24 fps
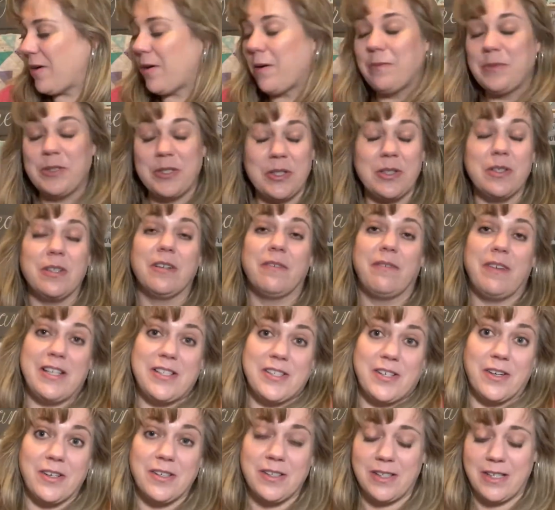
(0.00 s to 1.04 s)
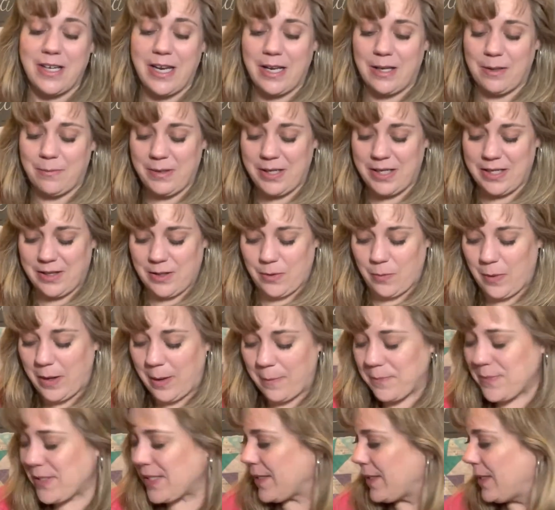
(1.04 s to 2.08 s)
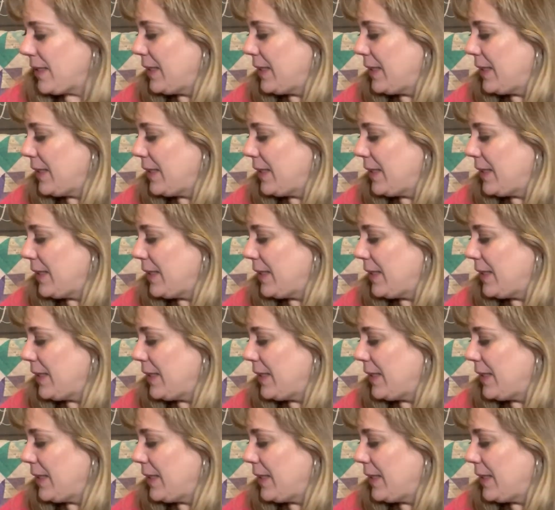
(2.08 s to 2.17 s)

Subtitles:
I'm sure if I start today, it'll be in the WIPs.